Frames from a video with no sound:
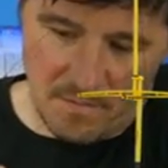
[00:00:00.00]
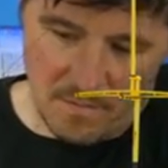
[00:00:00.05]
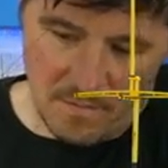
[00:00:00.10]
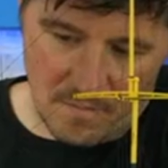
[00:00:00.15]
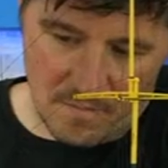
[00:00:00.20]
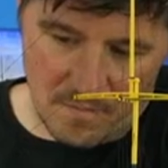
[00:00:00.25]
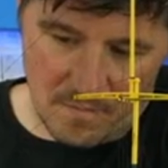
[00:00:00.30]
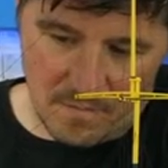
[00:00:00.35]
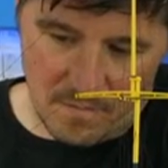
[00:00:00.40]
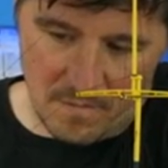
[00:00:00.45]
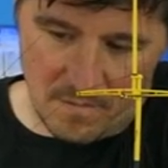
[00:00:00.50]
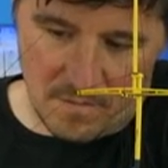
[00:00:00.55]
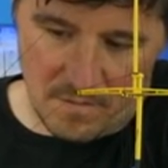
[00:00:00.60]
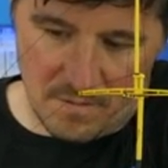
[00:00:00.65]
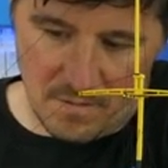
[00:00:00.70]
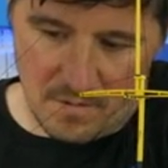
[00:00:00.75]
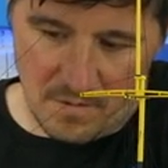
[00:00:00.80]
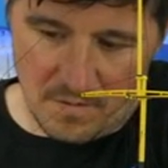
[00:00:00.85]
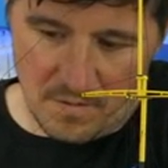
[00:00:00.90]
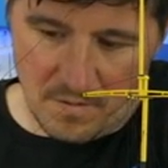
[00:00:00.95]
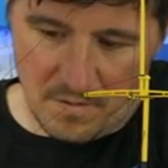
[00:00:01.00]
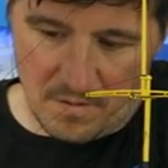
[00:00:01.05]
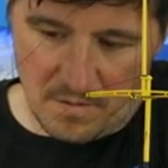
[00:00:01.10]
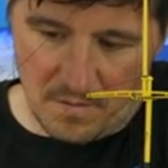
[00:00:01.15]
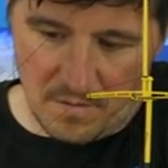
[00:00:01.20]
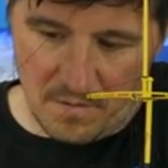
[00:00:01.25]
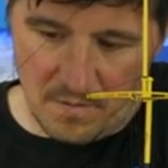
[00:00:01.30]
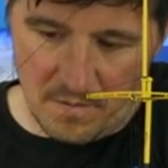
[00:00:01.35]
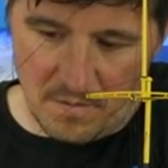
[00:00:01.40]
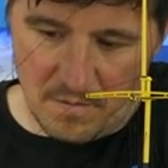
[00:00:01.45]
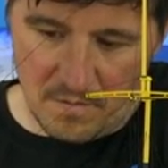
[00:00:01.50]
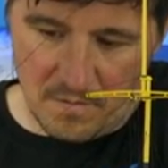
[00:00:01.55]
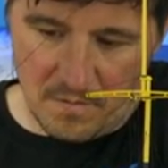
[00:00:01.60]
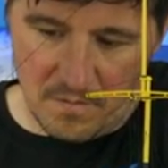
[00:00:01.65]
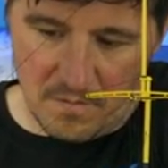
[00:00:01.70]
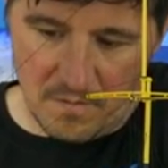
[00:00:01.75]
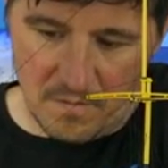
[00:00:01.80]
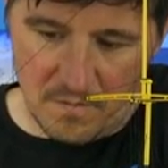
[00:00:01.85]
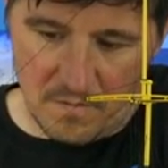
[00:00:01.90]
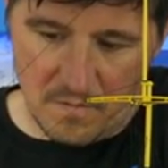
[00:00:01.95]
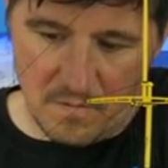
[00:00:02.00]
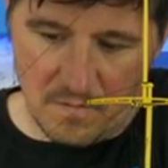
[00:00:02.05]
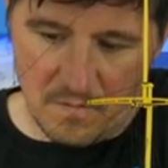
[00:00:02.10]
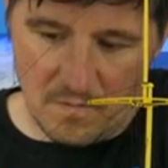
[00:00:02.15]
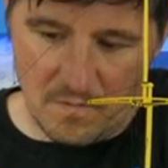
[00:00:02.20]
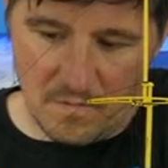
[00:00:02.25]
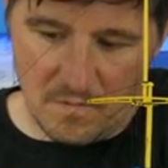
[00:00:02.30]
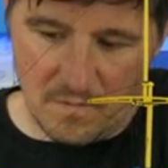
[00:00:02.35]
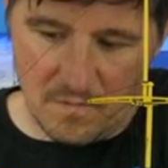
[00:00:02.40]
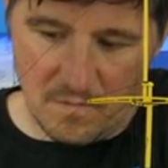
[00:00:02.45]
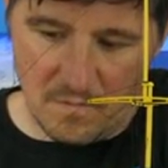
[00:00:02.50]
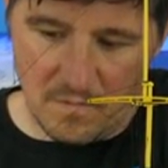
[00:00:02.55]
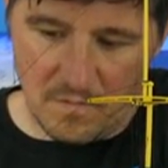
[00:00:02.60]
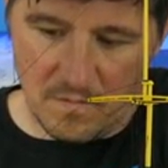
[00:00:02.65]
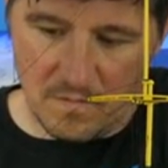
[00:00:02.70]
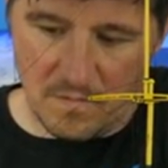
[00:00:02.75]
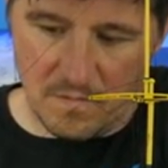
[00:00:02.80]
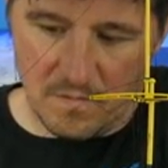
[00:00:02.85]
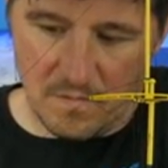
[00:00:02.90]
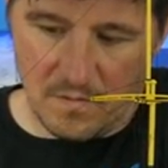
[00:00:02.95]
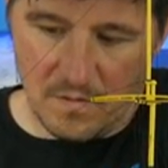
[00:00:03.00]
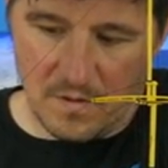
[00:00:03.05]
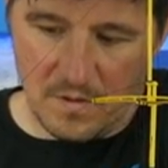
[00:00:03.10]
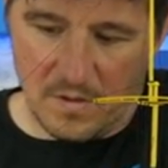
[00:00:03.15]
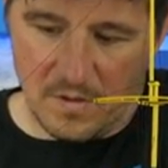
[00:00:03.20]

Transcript: (no one is talking)